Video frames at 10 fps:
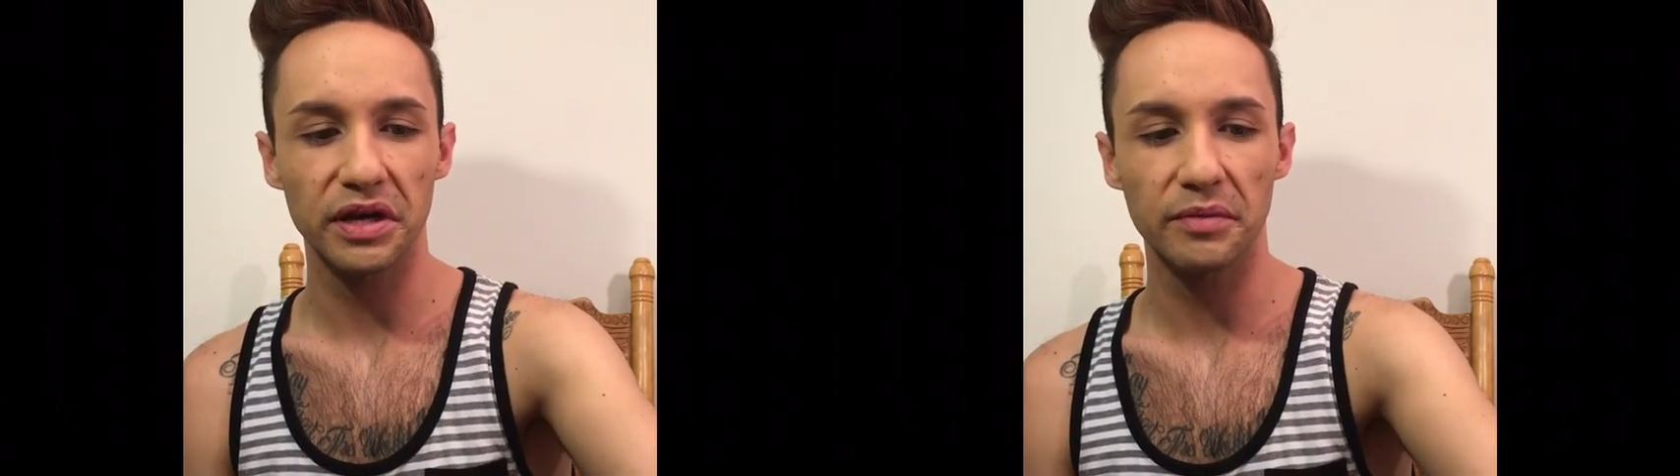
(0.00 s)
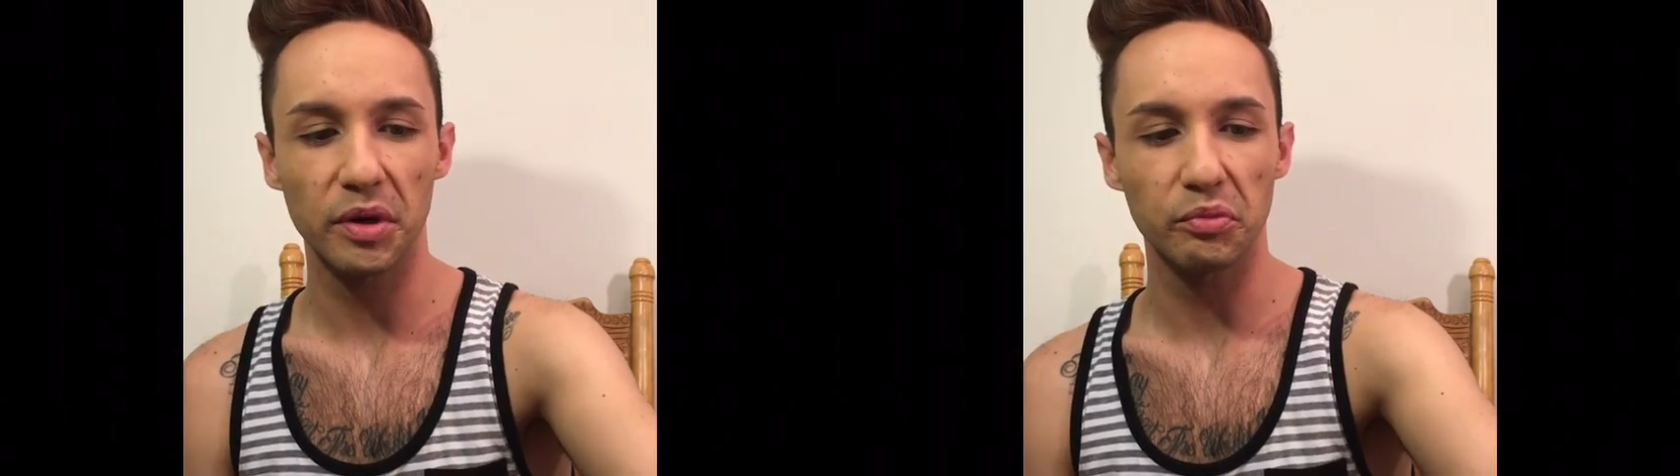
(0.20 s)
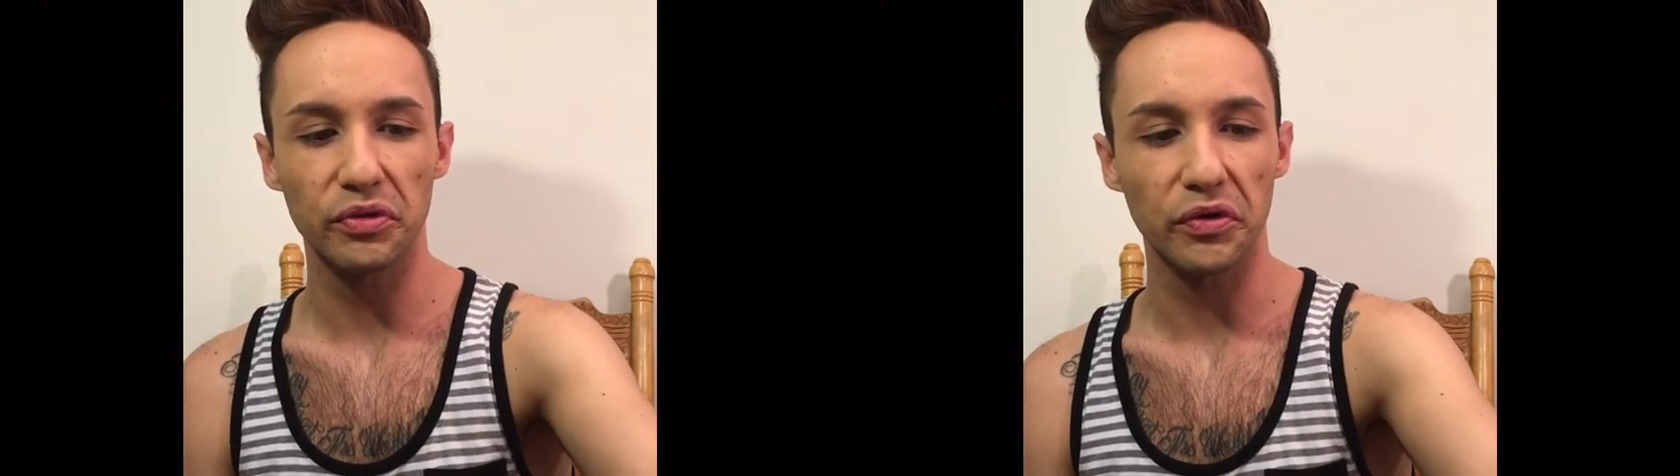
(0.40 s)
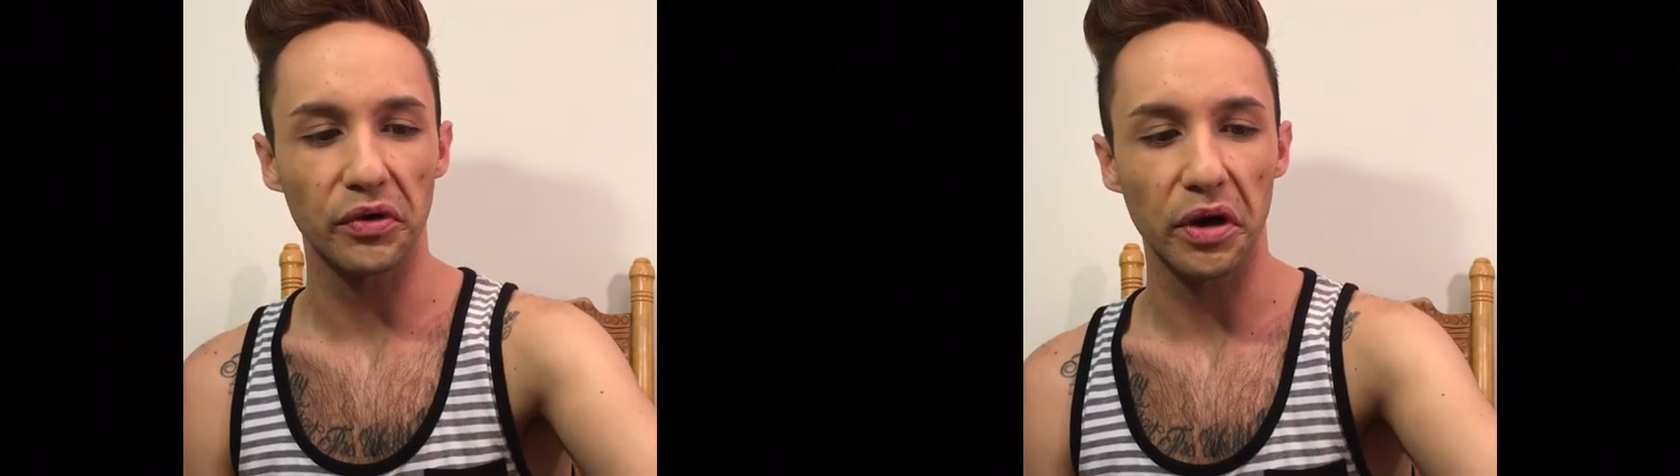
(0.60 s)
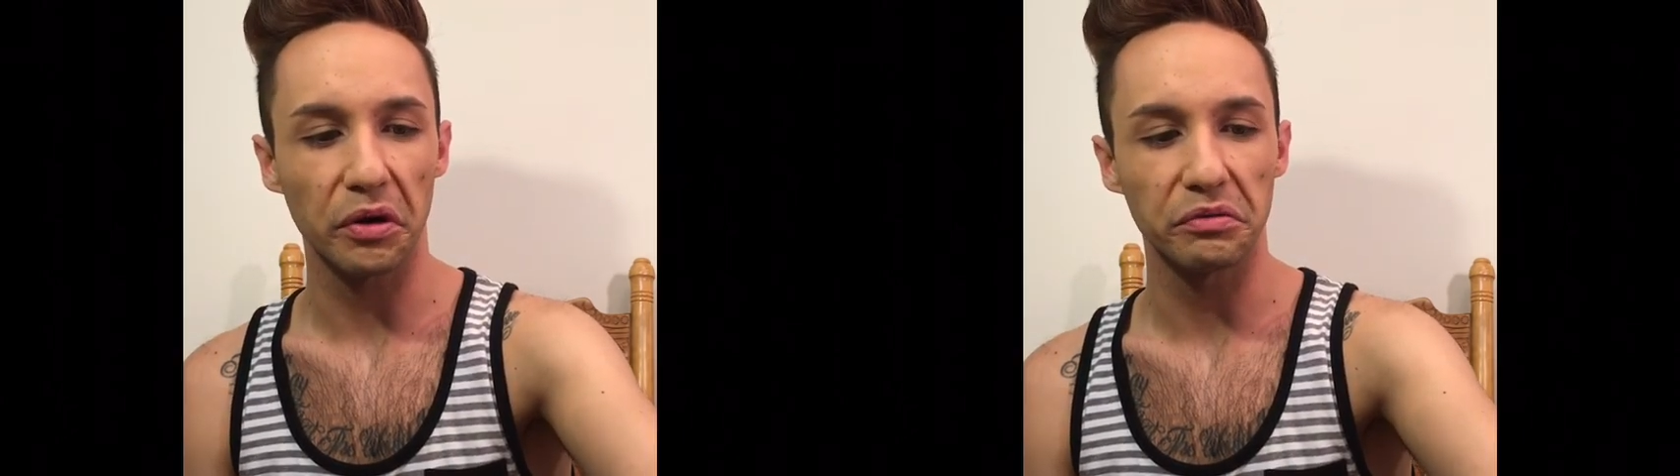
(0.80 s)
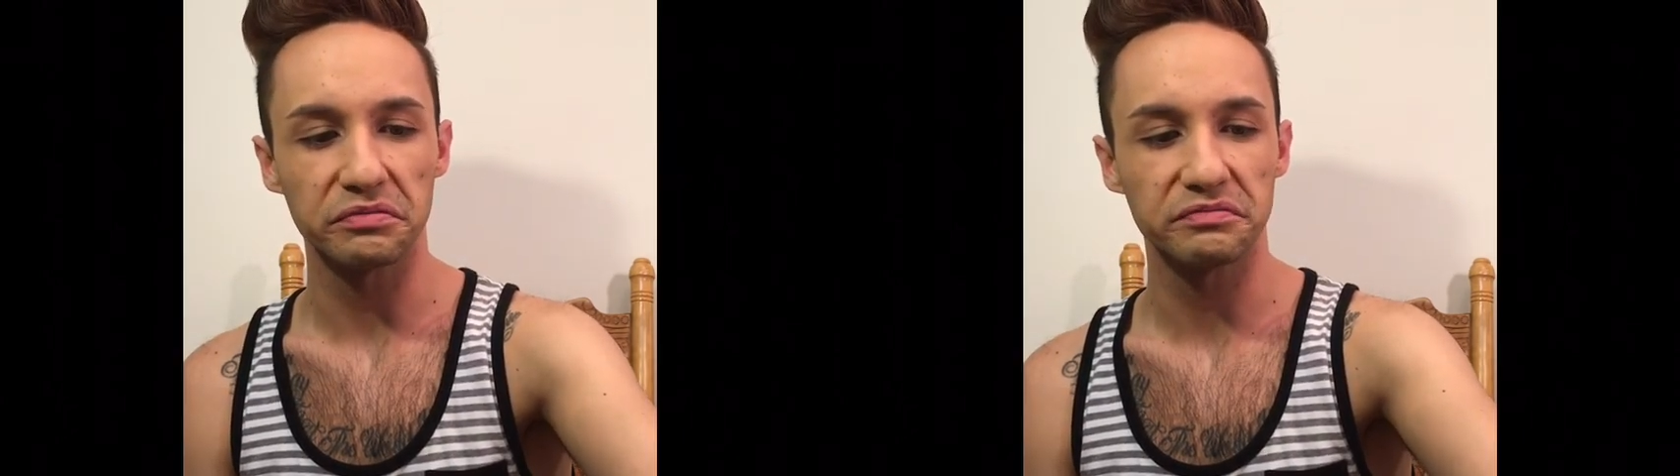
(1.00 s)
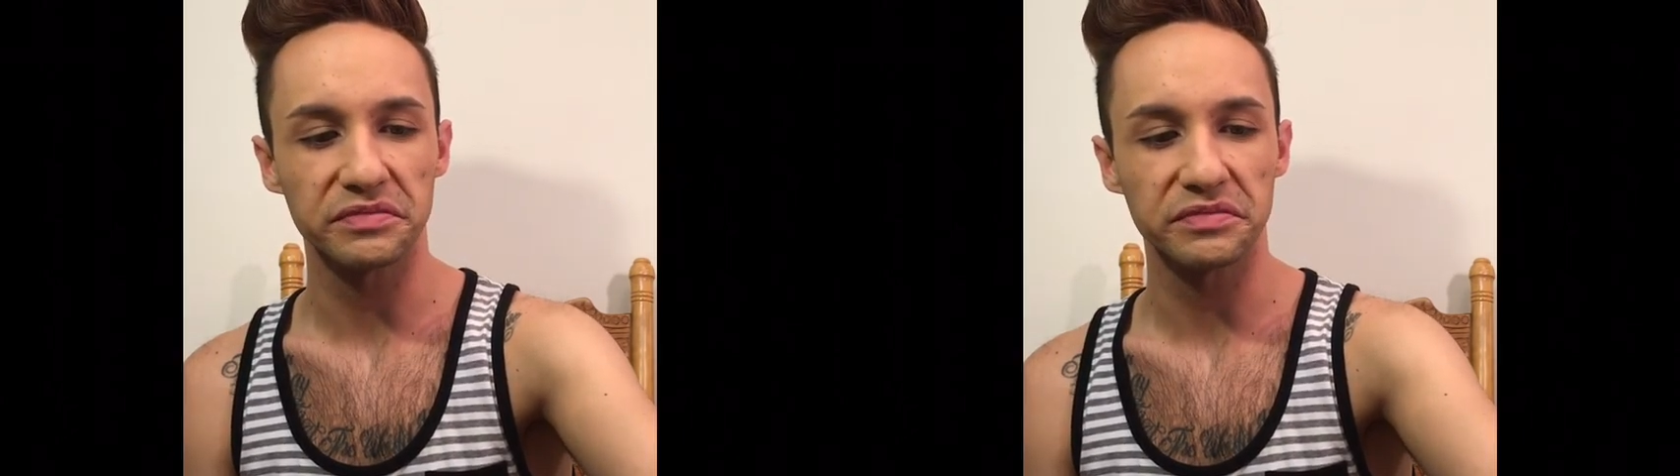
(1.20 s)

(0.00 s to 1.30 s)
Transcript: come up with your own.